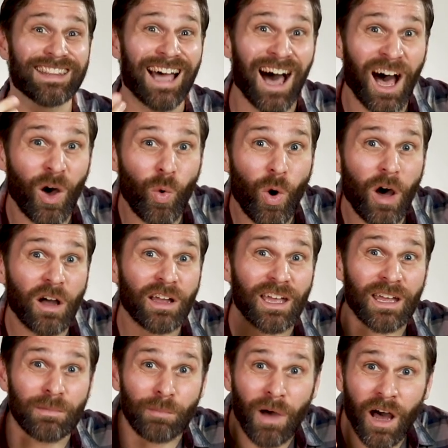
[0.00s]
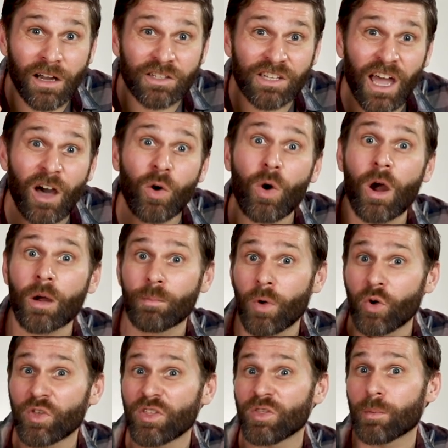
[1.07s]
Da Huang and Mang Xiao are
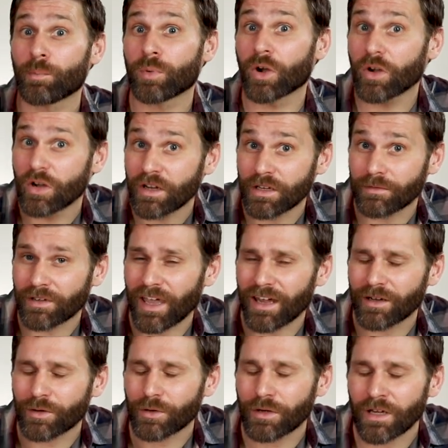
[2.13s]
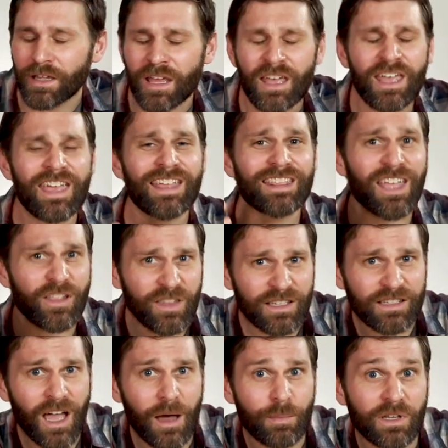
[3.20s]
both in the purgative category, now
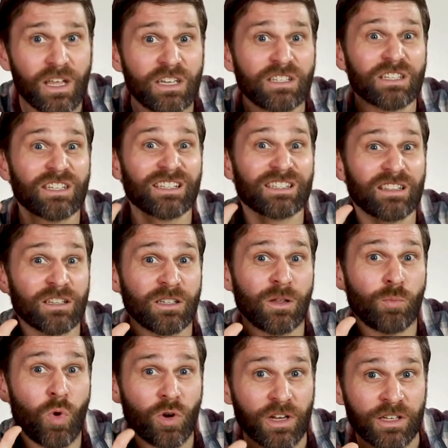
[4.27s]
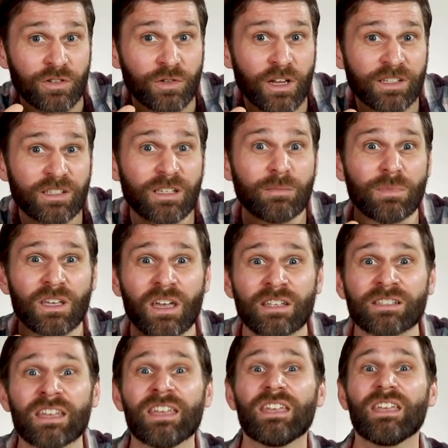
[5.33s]
this combination is a little more interesting
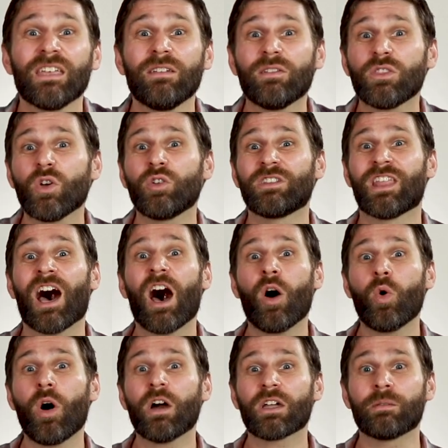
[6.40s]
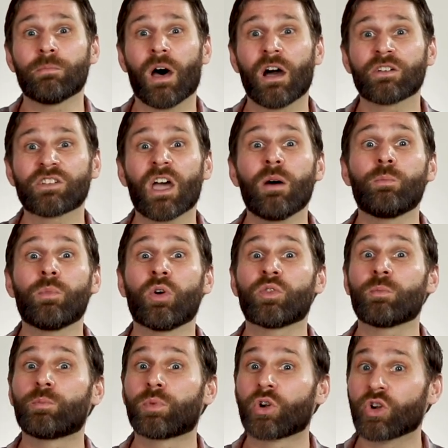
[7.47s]
because even though Da Huang and Mang Xiao
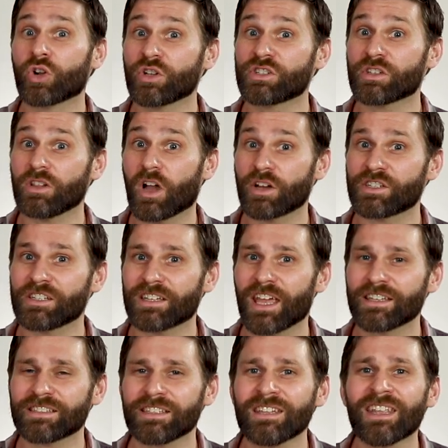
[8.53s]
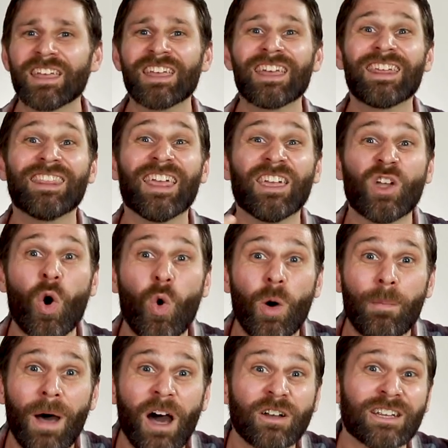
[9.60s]
both purge the large intestine, they go
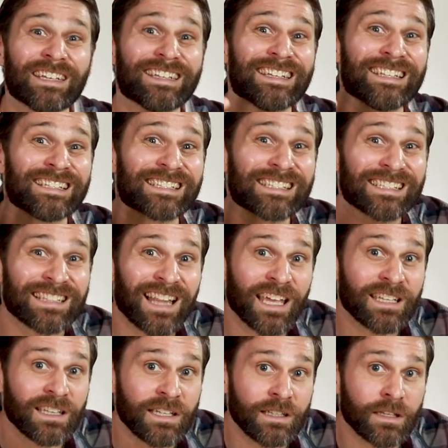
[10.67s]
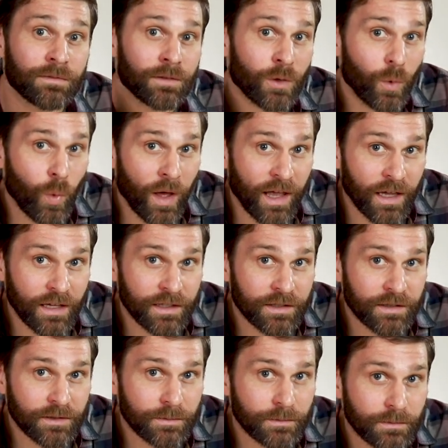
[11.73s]
about it in slightly different
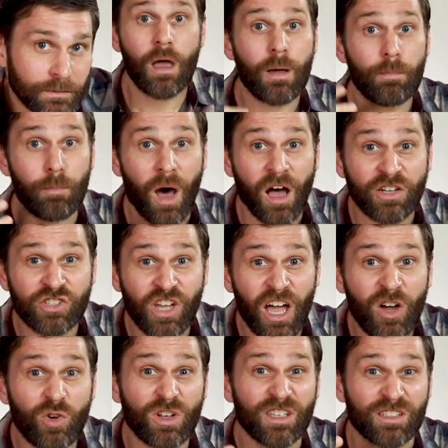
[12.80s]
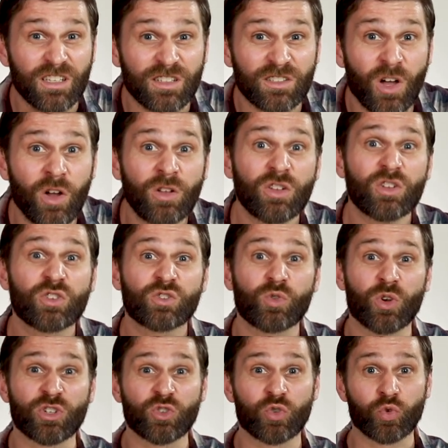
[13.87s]
ways. Mang Xiao is a salt, so
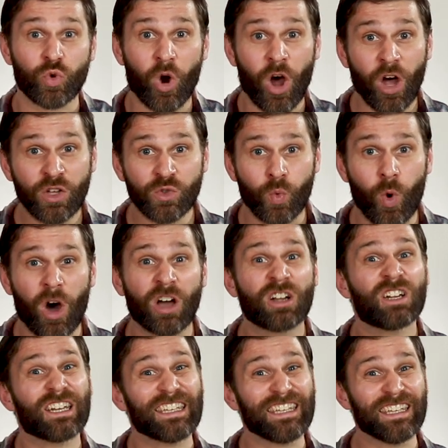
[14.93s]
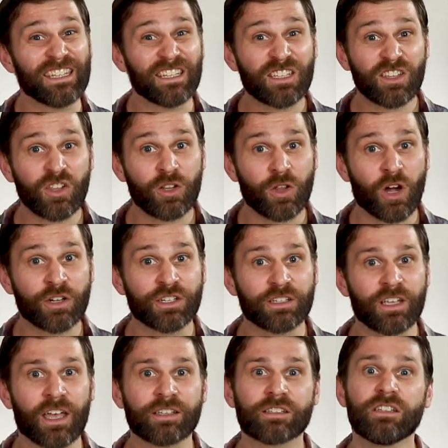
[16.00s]
it draws water into the large
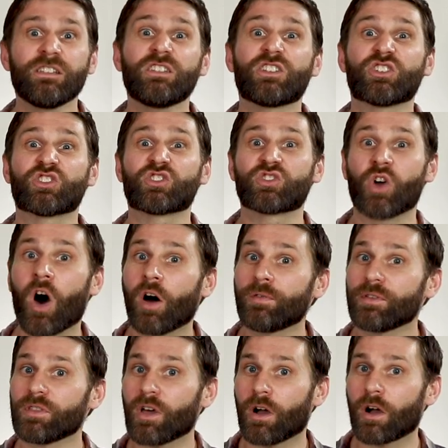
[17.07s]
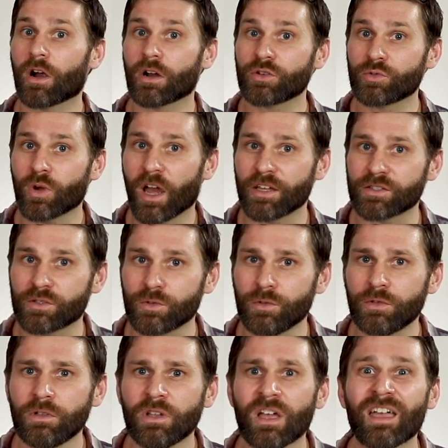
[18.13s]
intestine to soften the hard dry
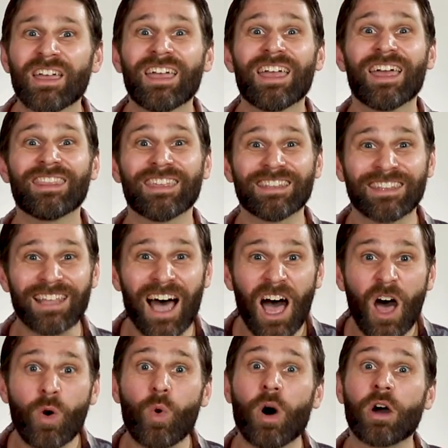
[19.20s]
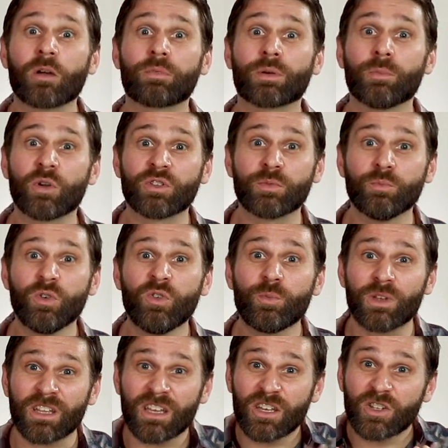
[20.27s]
stool, and then Da Huang promotes
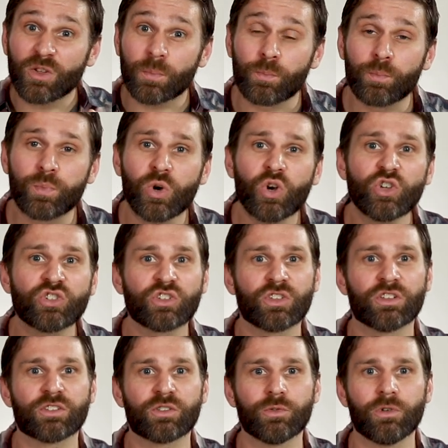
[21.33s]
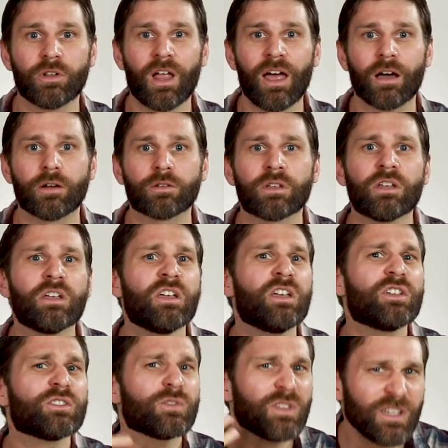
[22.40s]
movement to push the stool out.
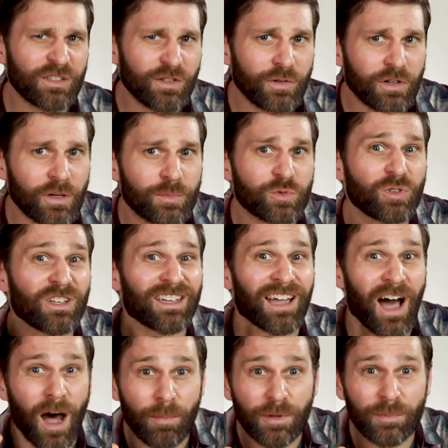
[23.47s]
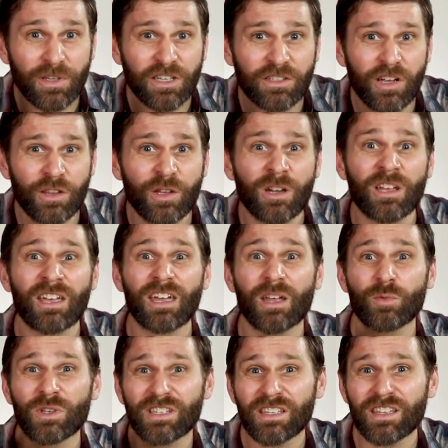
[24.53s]
So these two herbs really complement each other,
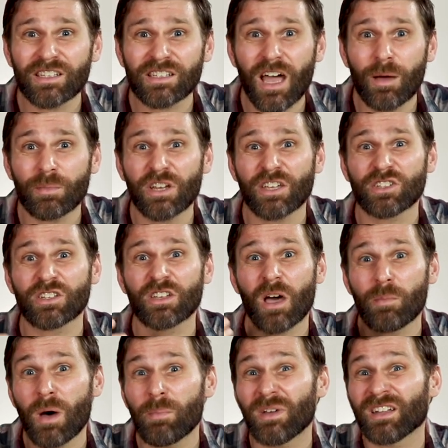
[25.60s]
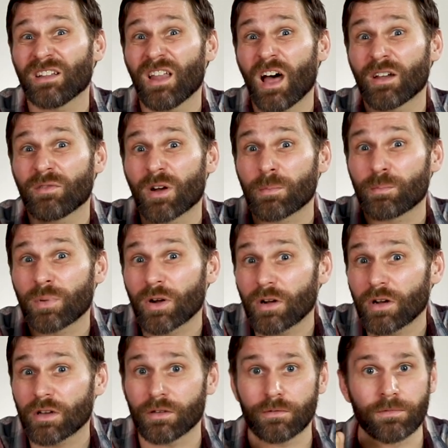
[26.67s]
and we see this combination come up in a lot of our
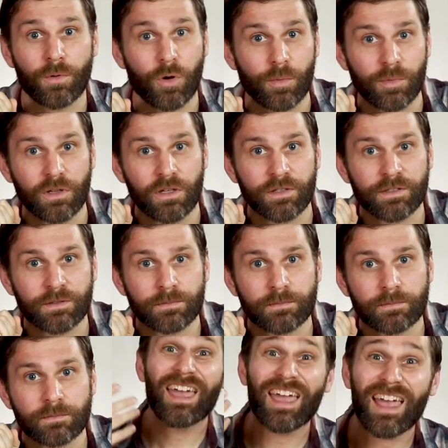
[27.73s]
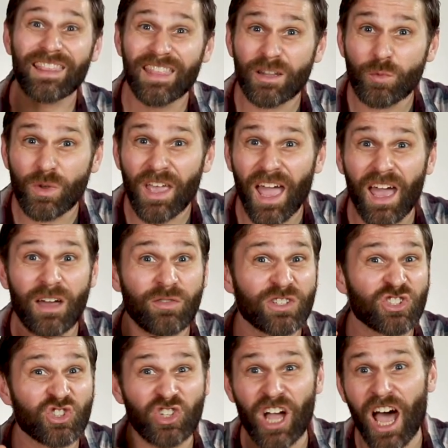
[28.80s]
purgative formulas. And then we have
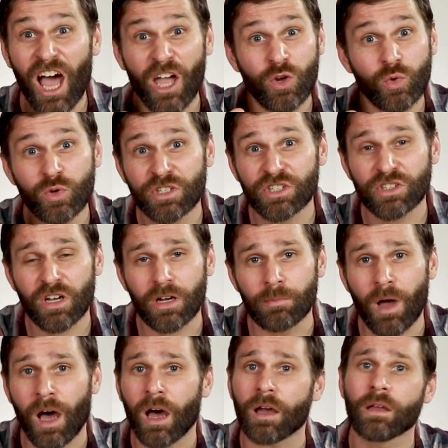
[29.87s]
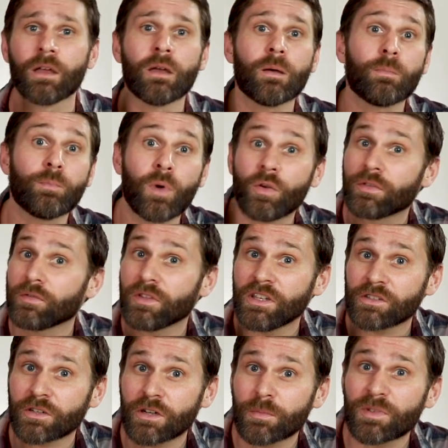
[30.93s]
Chai Huan Sheng Ma, both of
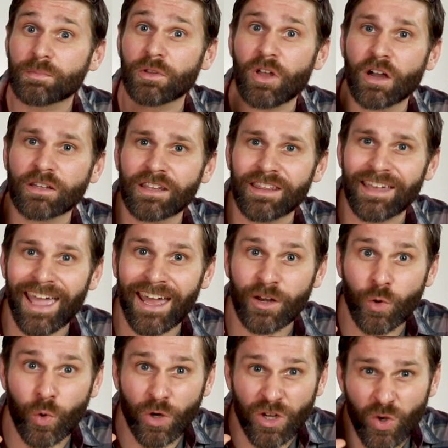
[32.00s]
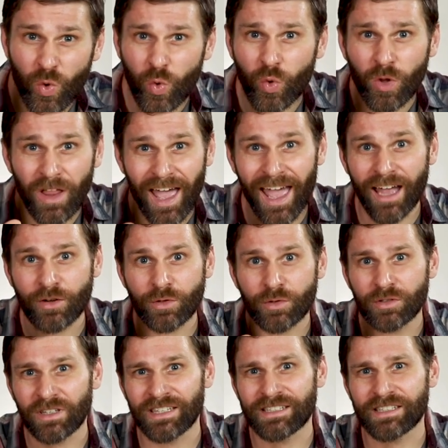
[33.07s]
these herbs belong to the category cool acrid
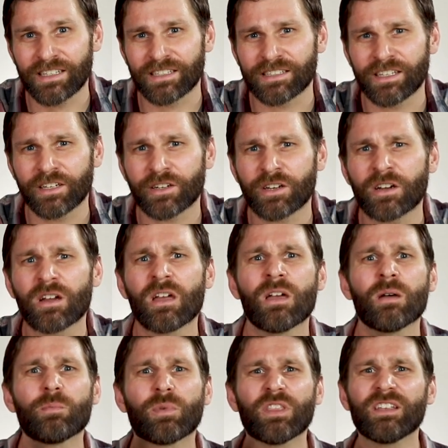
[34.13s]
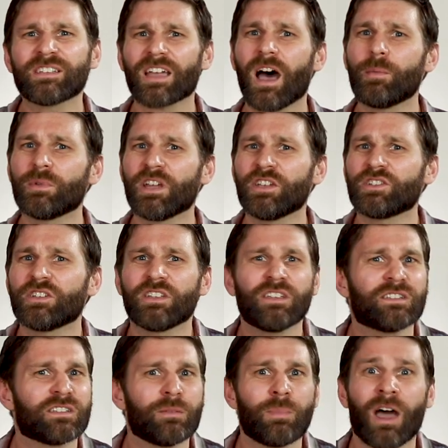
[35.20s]
release the exterior, but this combination
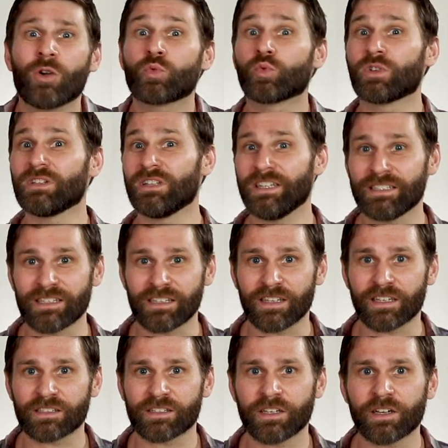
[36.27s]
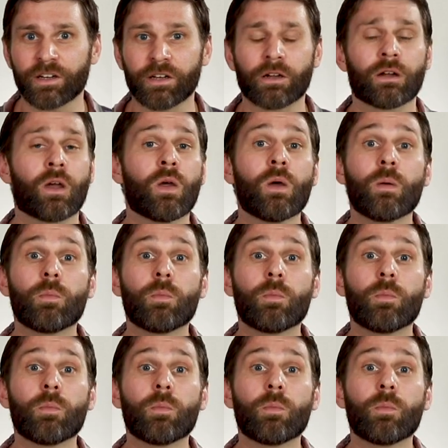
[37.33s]
isn't about releasing the exterior.